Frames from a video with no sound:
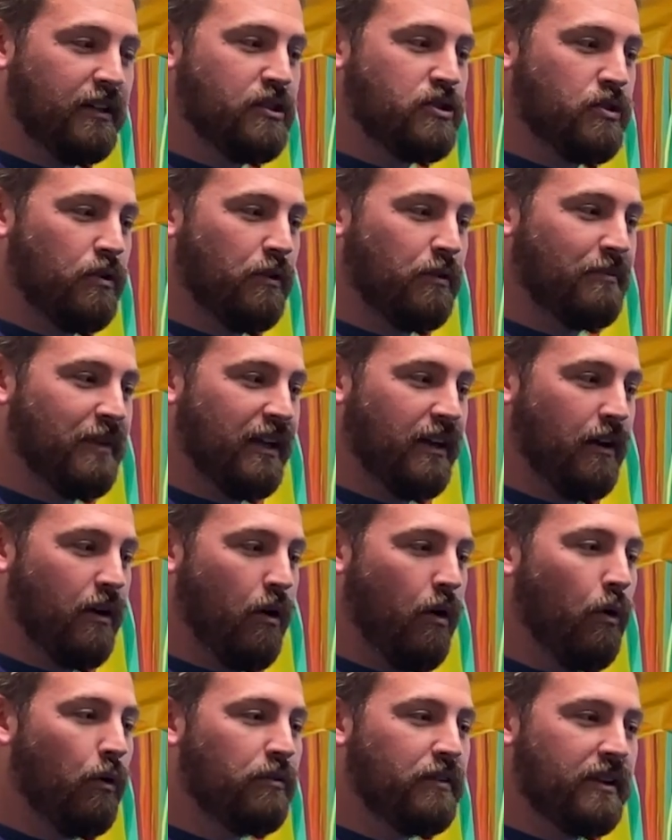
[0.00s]
showing me
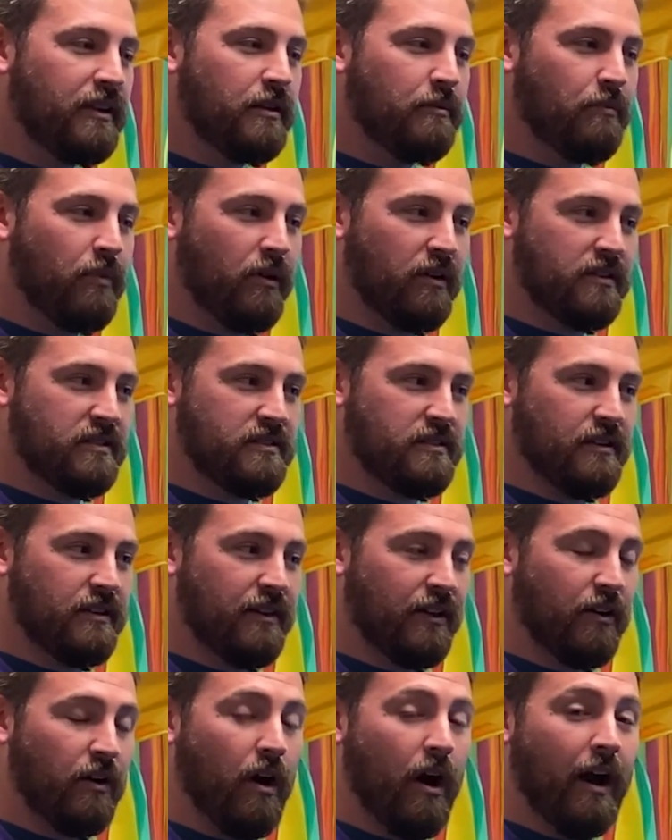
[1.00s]
only the books
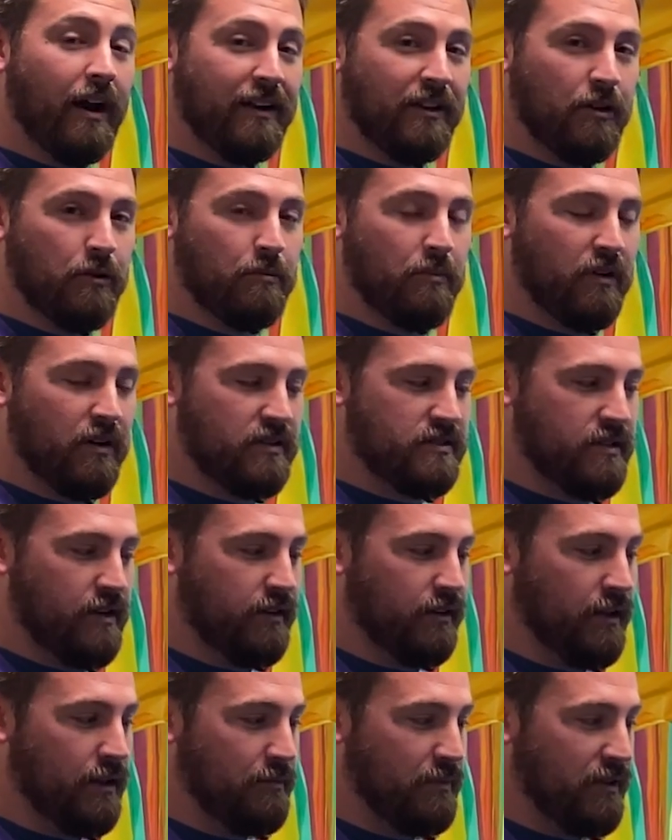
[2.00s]
that are audiobooks
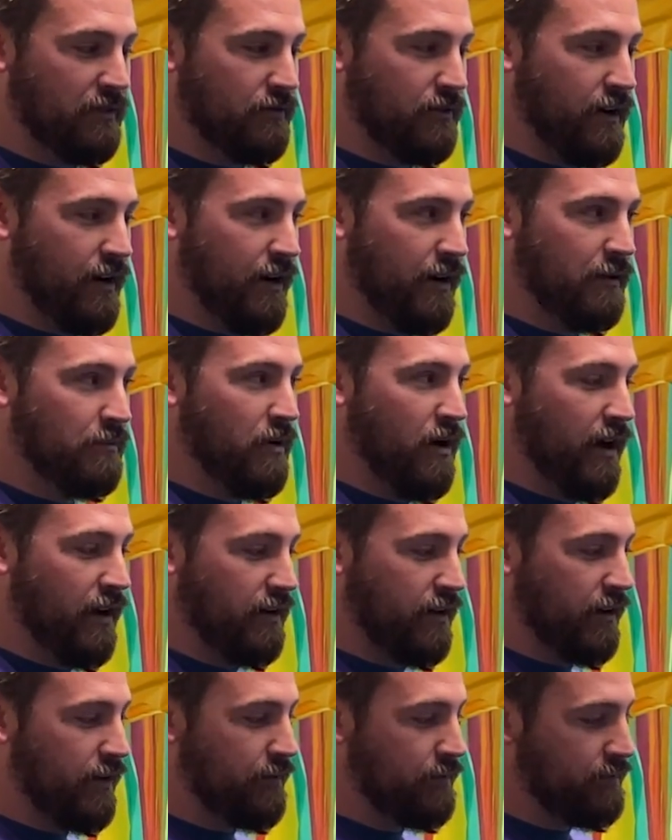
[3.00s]
on Libby for Harry
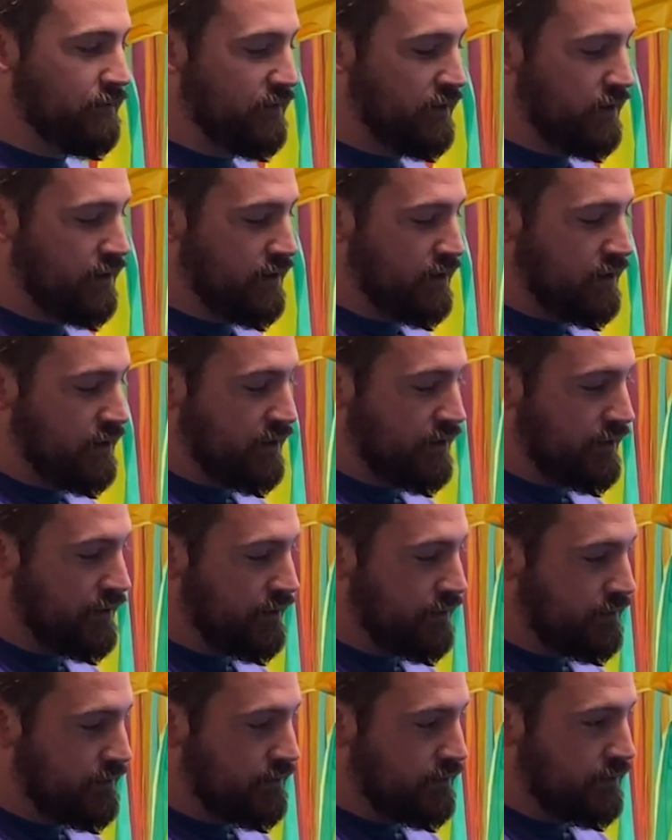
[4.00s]
Potter.
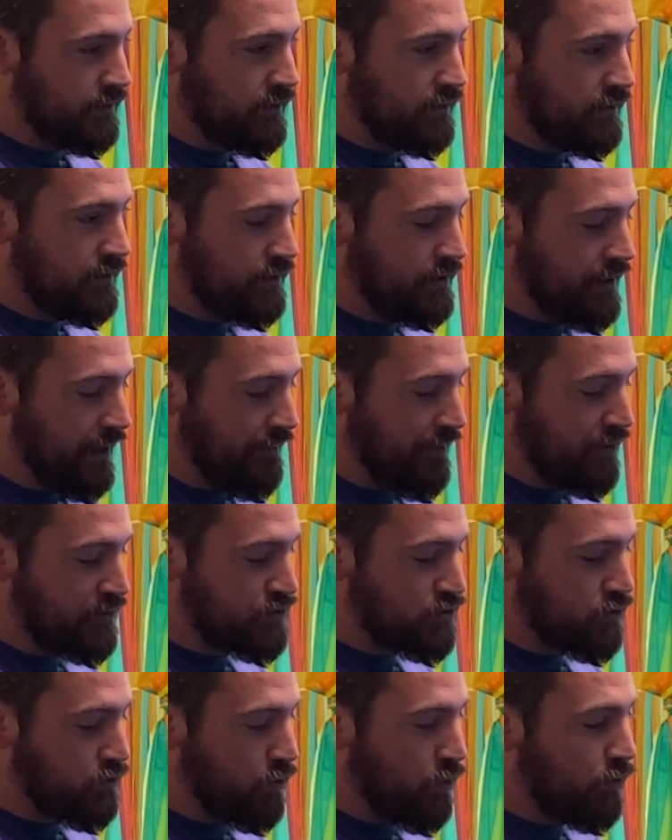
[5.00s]
Now I'll
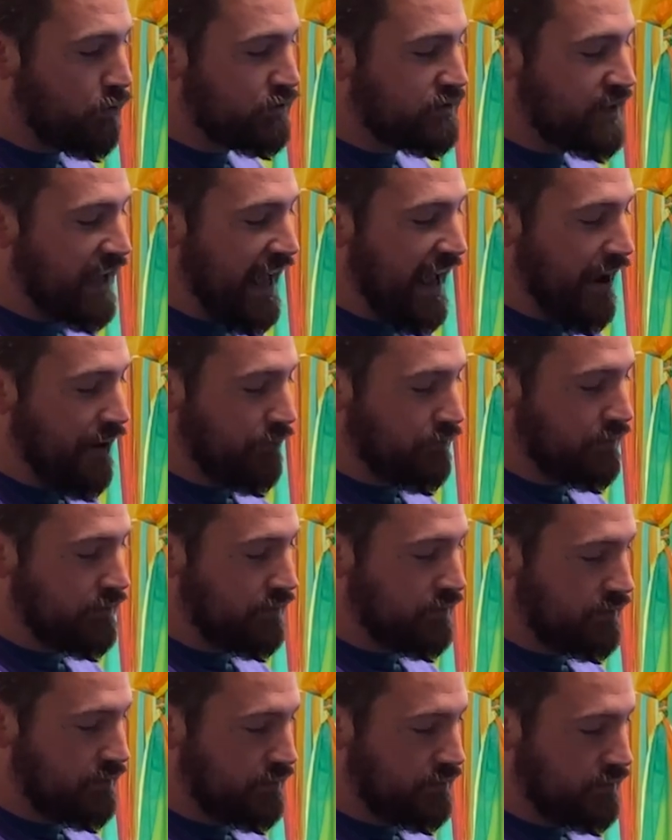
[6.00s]
scroll down
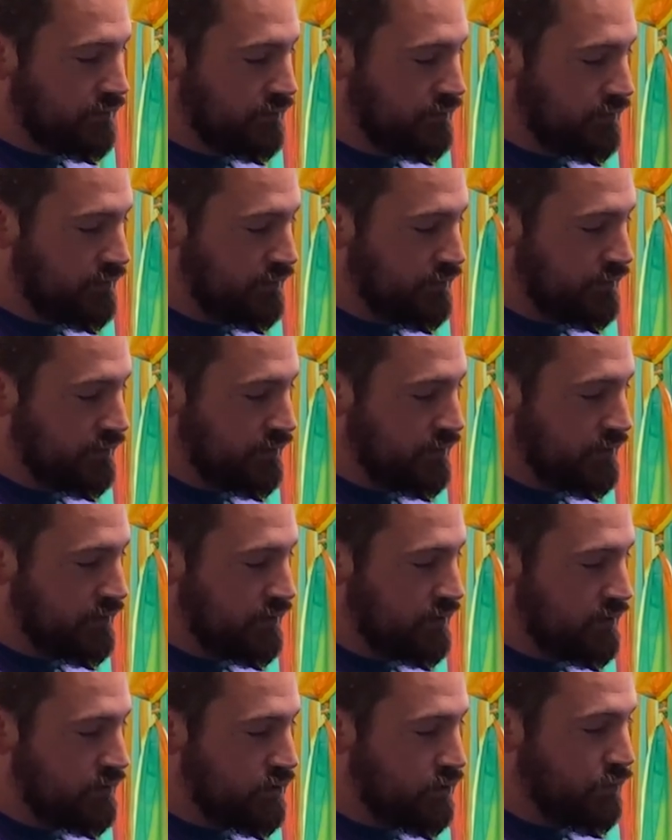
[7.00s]

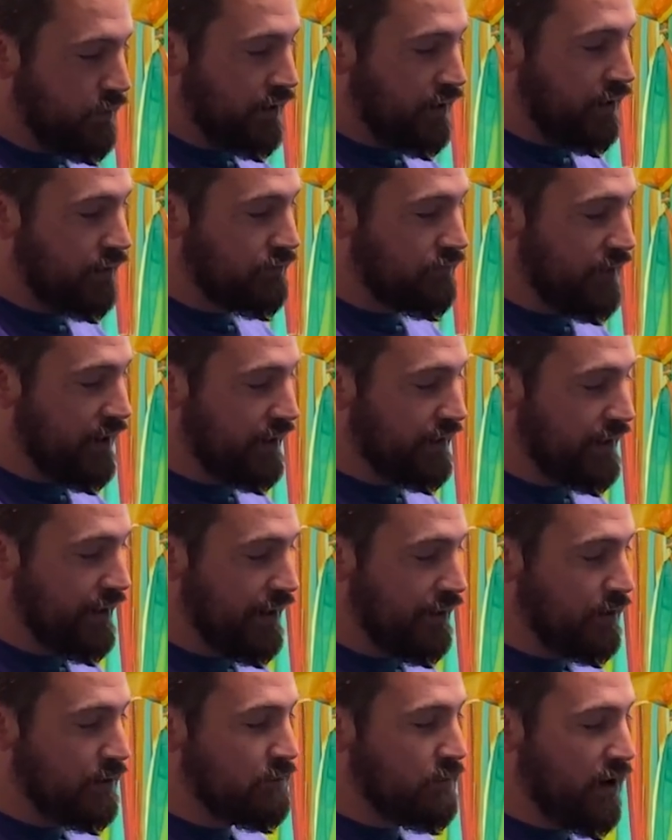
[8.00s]
to where I'll find
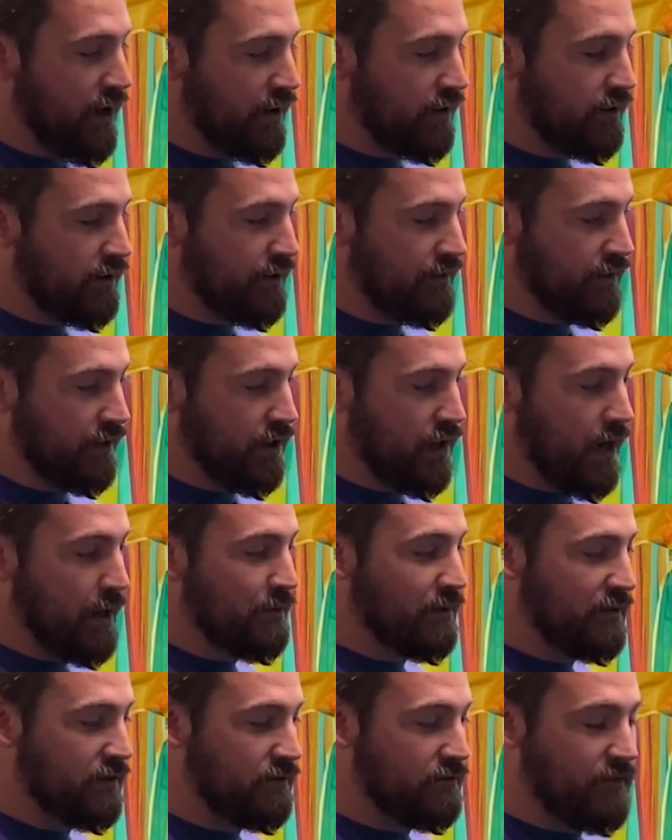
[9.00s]
Harry Potter and the
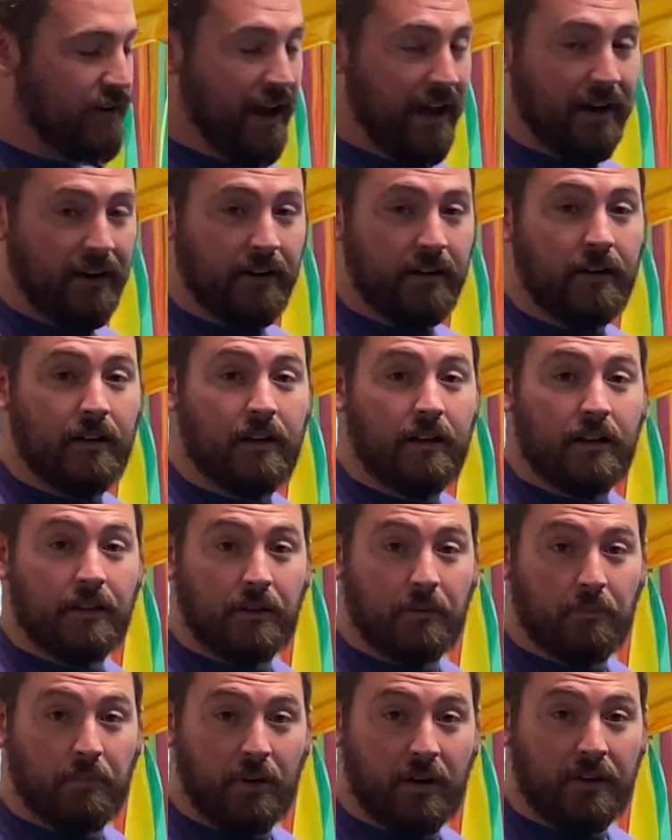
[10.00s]
Goblet of Fire,
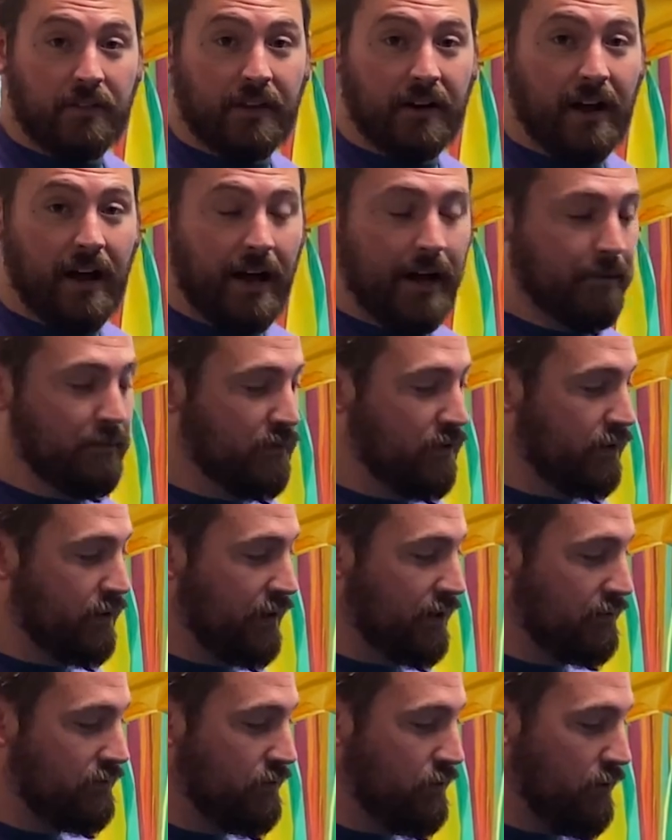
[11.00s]
the book that I'm
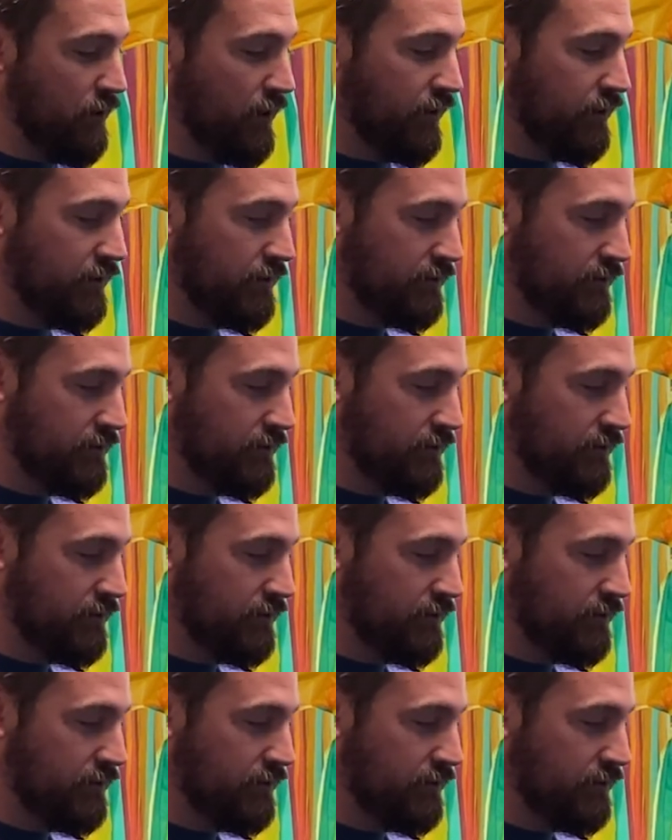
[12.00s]
looking for,